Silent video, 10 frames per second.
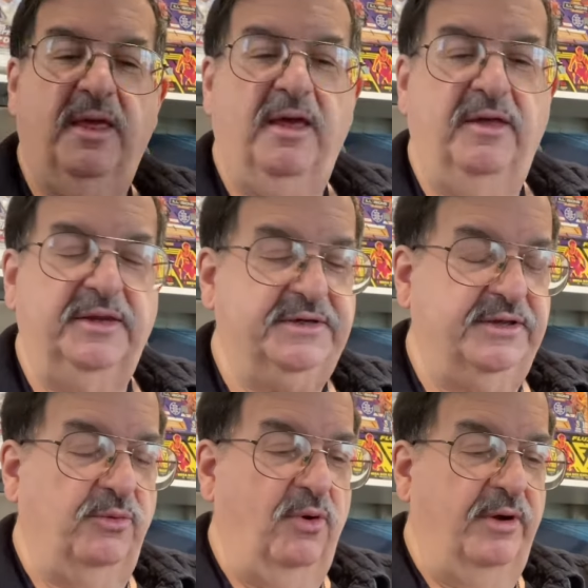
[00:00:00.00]
And this is
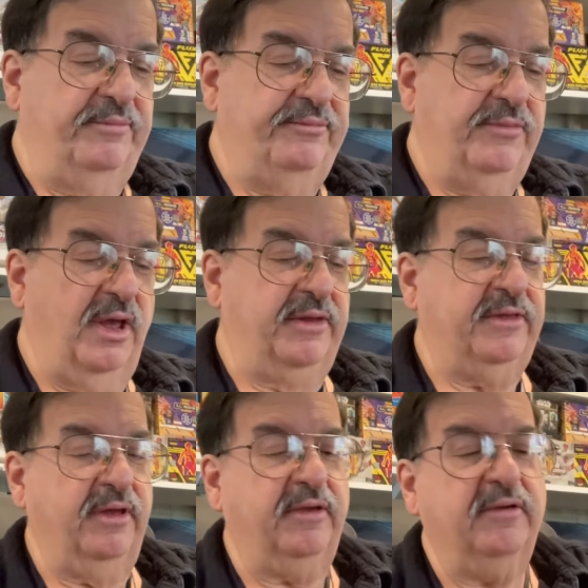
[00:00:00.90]
the one, I
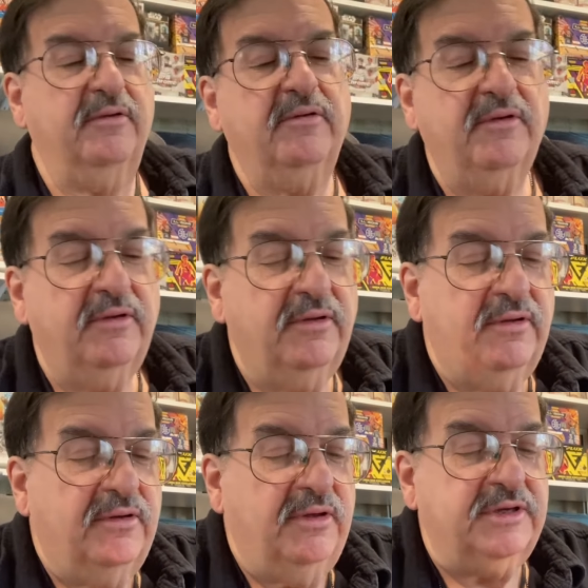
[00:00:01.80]
think.
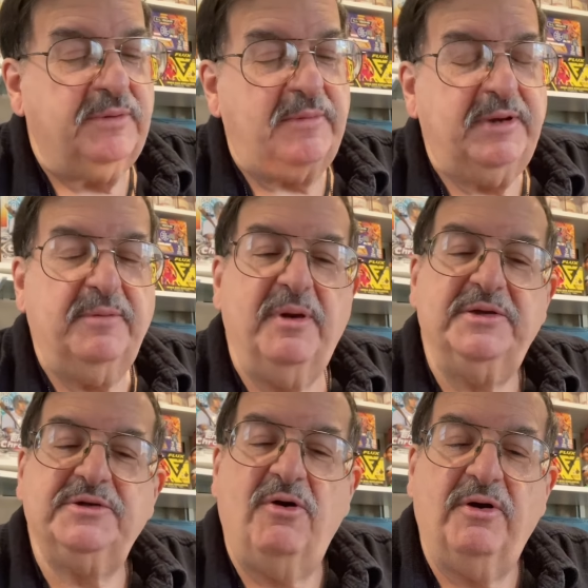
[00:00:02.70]
This might be the
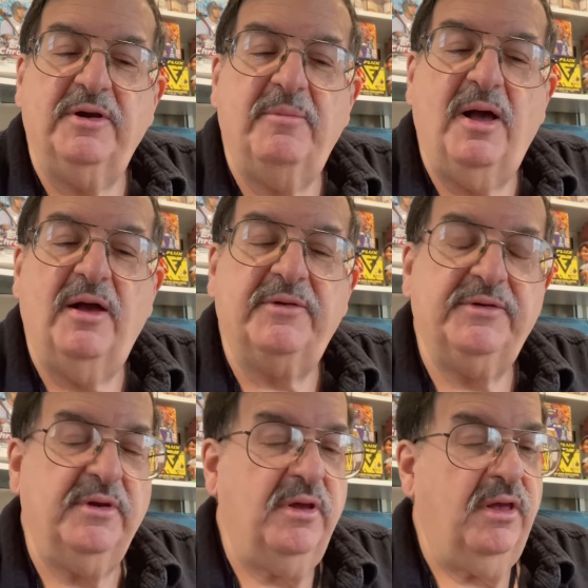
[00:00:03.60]
best card in the
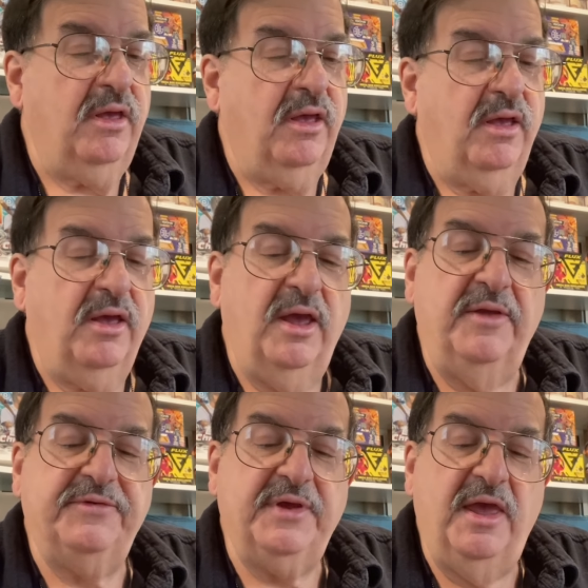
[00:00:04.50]
box.
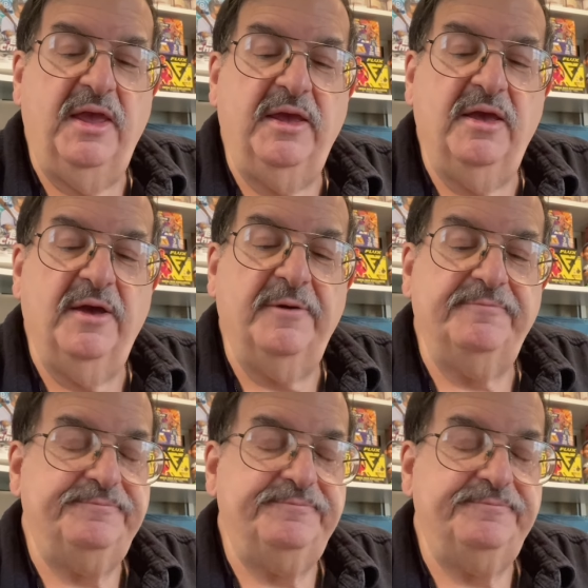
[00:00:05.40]
It's a